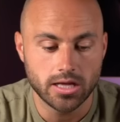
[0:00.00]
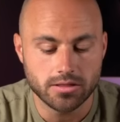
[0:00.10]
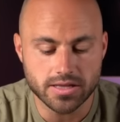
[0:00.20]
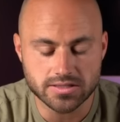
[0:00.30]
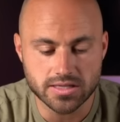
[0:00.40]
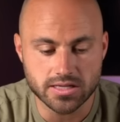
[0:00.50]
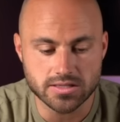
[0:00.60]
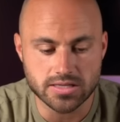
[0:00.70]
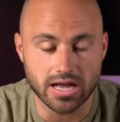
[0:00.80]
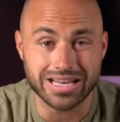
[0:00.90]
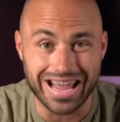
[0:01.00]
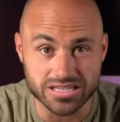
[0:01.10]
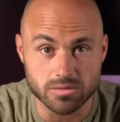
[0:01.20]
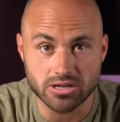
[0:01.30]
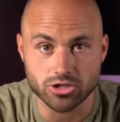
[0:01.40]
This is an
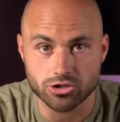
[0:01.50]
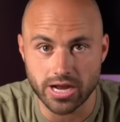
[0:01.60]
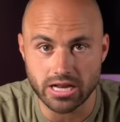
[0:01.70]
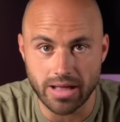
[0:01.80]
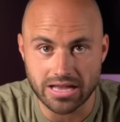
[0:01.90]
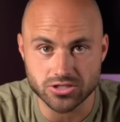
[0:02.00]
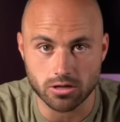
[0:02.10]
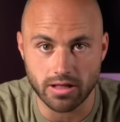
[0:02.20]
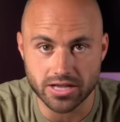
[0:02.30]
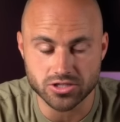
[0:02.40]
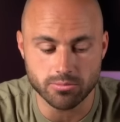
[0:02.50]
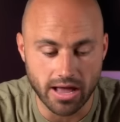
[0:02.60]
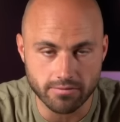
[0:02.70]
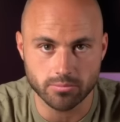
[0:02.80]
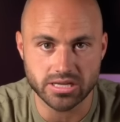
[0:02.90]
asymmetric trading masterclass. You might
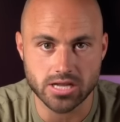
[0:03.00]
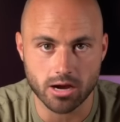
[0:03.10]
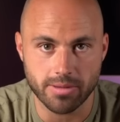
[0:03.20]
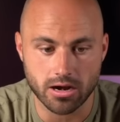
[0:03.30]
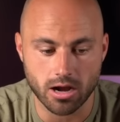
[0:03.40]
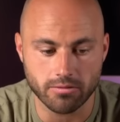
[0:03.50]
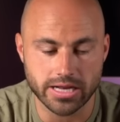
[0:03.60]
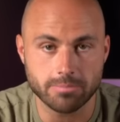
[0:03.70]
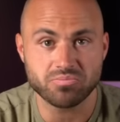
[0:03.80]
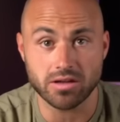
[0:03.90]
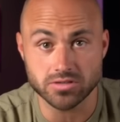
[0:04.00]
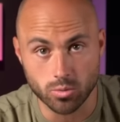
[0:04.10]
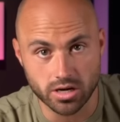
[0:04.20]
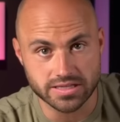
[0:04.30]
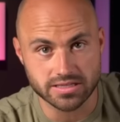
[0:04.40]
have heard me talk about it already. I've done
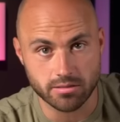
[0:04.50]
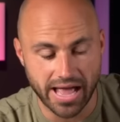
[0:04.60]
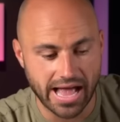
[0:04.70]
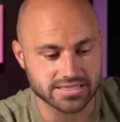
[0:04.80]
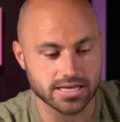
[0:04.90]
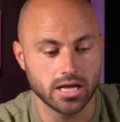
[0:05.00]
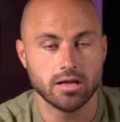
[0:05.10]
one of these in the past.